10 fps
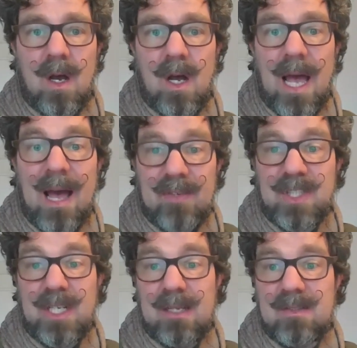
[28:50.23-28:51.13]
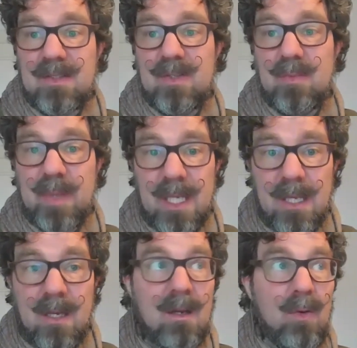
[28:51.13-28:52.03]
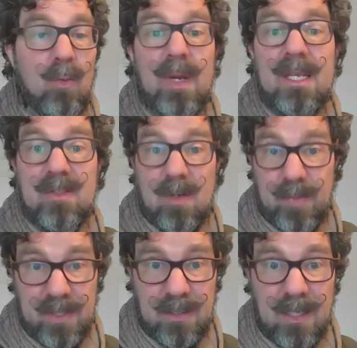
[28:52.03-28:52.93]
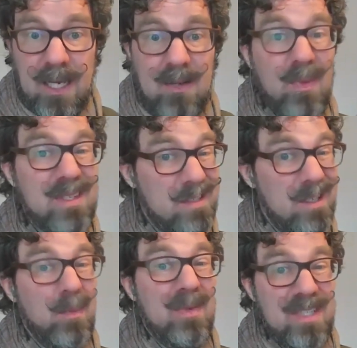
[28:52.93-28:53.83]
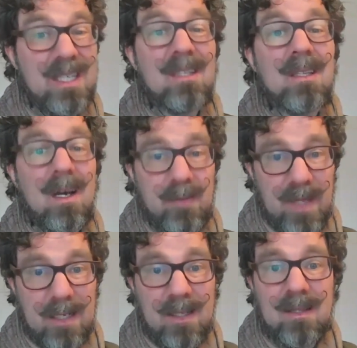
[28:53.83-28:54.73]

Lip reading: have a chance to be reinterpreted. And we've seen a lot of that in the